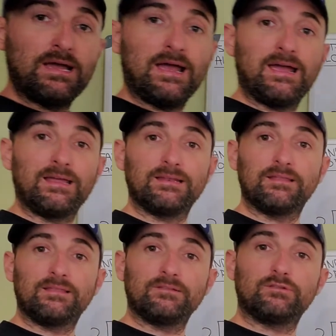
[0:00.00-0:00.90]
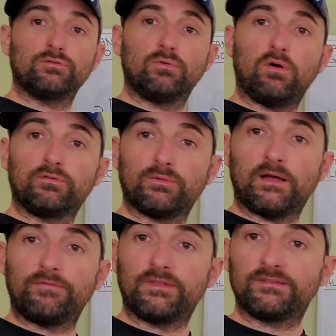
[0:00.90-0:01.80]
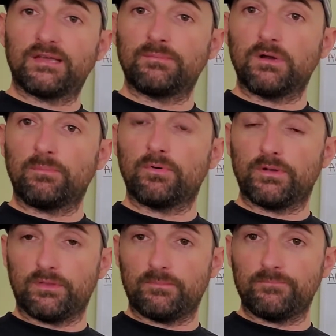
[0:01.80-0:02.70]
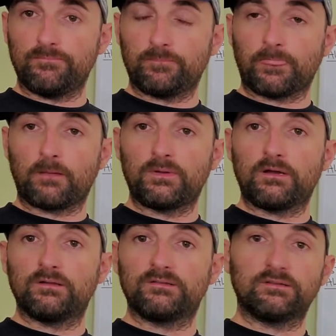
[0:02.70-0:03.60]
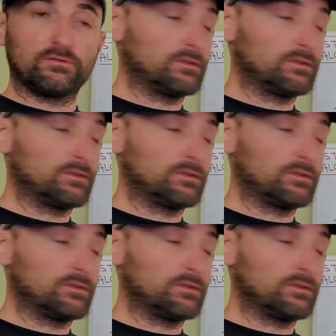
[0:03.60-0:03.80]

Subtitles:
and these two rows will have the same number in them because these are the